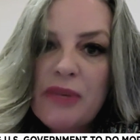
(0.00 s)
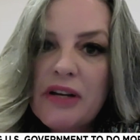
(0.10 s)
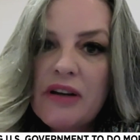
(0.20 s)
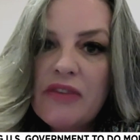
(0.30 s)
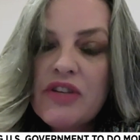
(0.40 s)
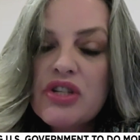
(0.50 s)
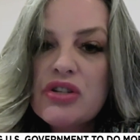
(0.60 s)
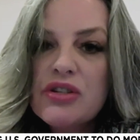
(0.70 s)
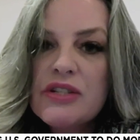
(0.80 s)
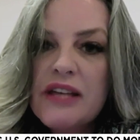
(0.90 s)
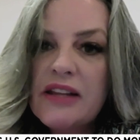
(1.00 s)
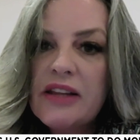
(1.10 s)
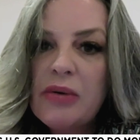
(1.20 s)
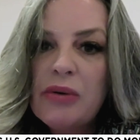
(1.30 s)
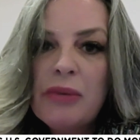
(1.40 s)
officials said that
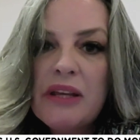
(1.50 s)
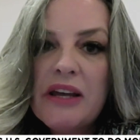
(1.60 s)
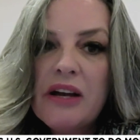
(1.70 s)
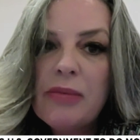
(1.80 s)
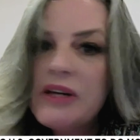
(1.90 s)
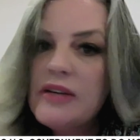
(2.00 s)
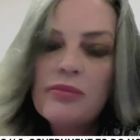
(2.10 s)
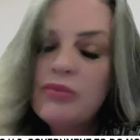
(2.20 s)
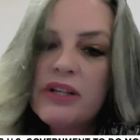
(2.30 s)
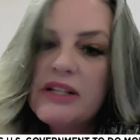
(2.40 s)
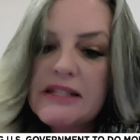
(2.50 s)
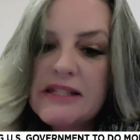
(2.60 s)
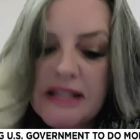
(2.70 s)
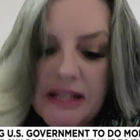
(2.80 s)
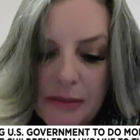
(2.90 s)
they would be there, but we didn't
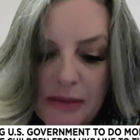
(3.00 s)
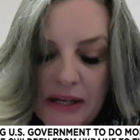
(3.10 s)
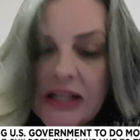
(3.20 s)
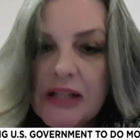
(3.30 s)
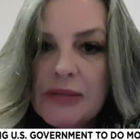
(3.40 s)
see anybody.